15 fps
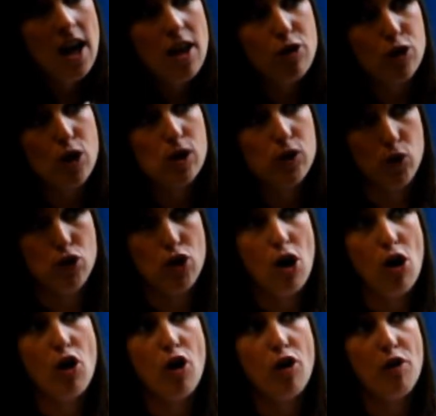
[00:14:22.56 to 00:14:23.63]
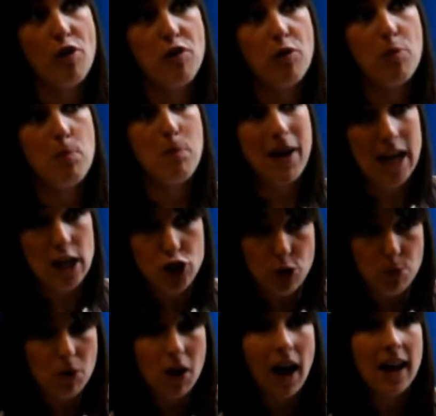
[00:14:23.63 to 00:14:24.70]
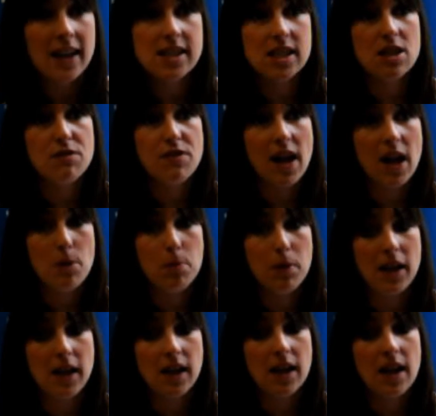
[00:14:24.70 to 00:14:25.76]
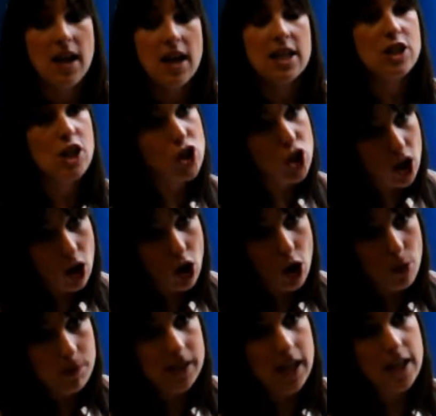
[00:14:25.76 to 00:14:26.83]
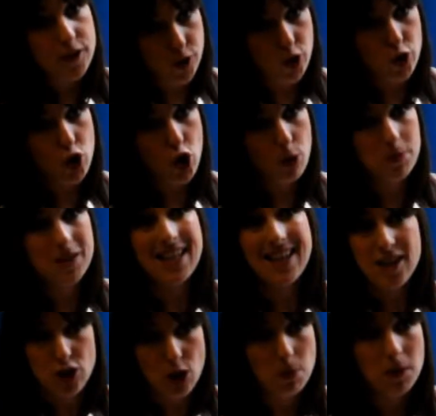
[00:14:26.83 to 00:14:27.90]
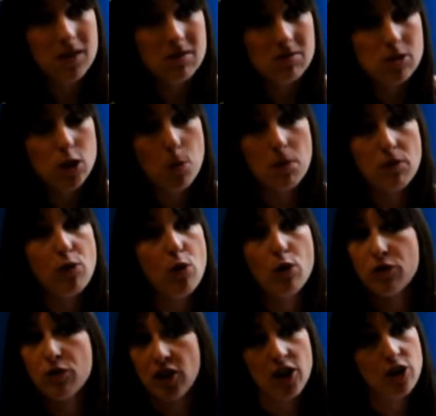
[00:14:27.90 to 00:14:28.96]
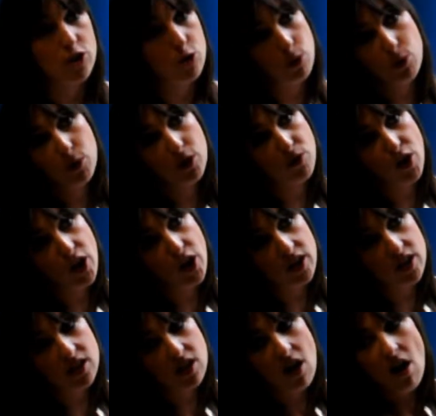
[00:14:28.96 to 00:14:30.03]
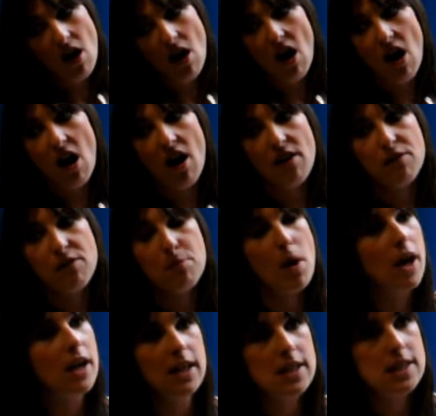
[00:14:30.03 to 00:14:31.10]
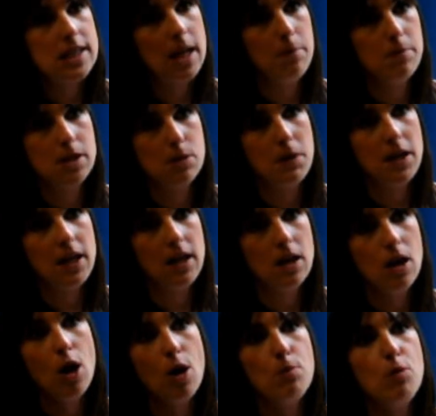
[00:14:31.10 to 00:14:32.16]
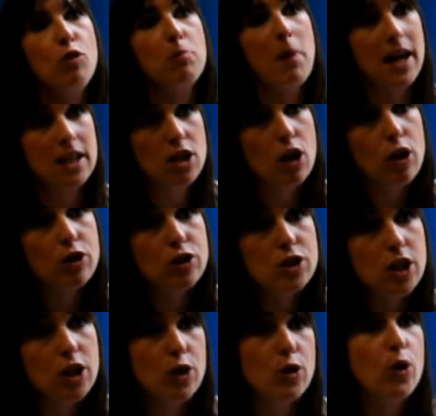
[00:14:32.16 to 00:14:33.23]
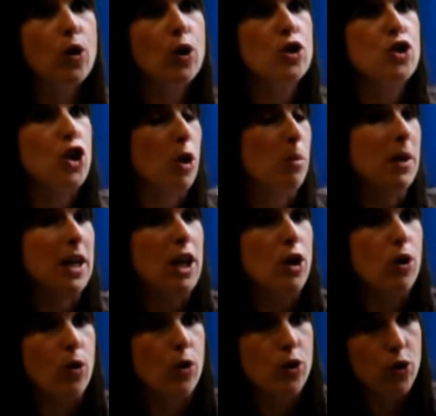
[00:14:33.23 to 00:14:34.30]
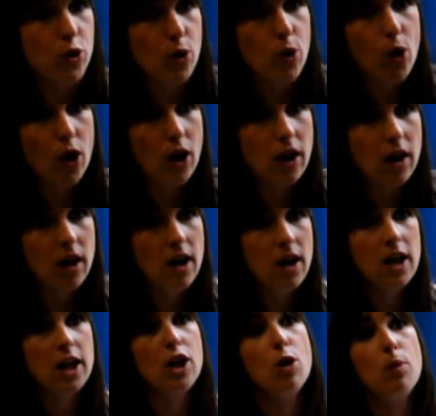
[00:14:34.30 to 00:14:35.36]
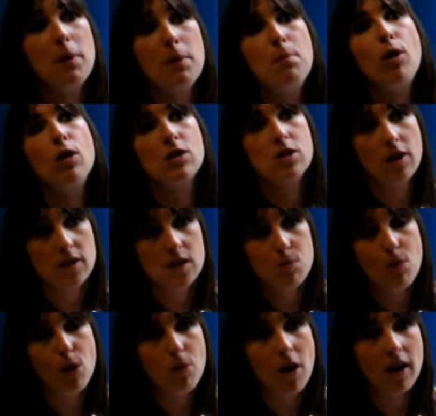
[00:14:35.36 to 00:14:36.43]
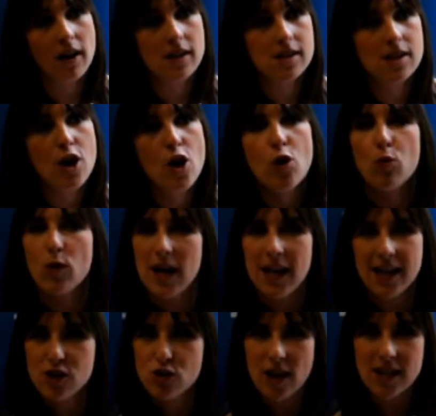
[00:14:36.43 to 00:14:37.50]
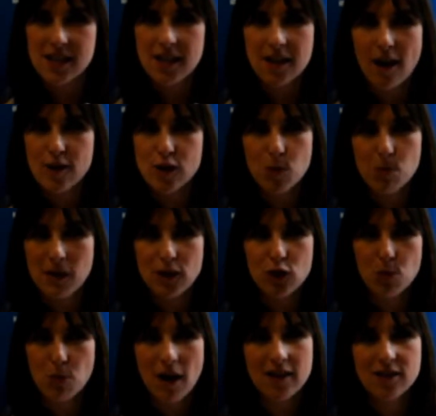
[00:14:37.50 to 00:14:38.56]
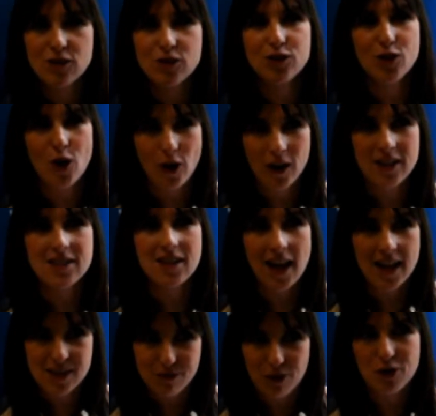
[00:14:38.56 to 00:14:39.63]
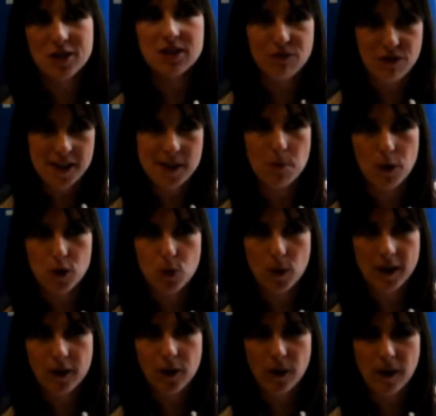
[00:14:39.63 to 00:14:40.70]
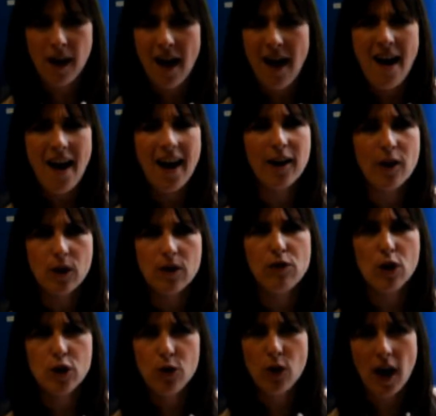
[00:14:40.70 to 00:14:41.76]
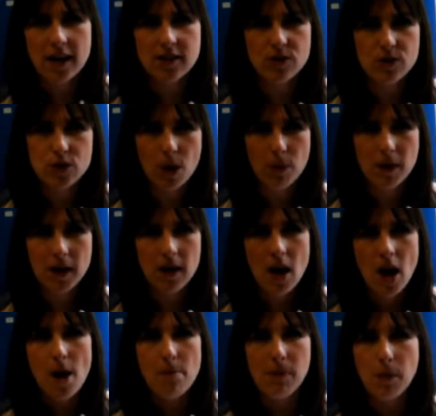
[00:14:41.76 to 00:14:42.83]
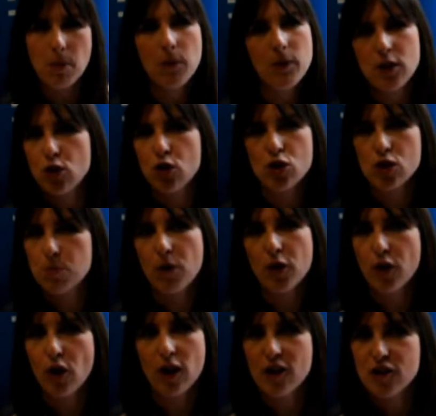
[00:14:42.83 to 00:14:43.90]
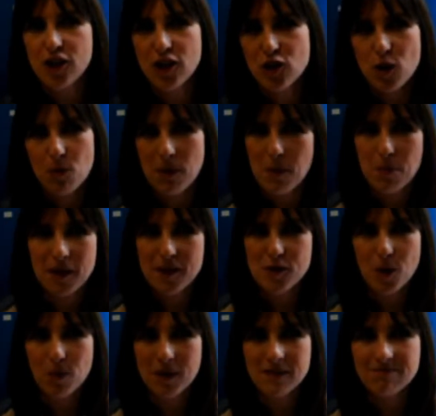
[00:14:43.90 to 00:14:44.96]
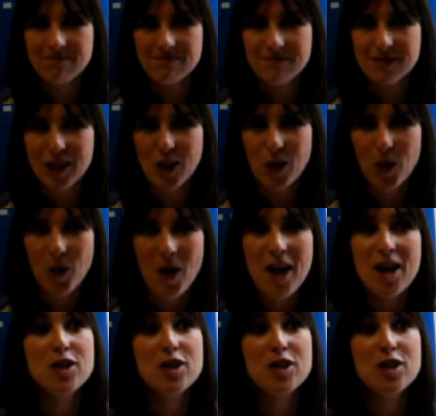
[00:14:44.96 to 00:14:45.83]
There's also talk of major brands developing digital hubs and search hubs in Dublin. So before, for years, we would have heard of marketing teams being moved back to London or Germany or New York, you know, being pulled out of small markets. Really interesting now, some major brands are talking to the likes of us on Facebook and Twitter going, hang on, if all you guys are in Dublin, maybe we should just put all our digital people in Dublin, you know.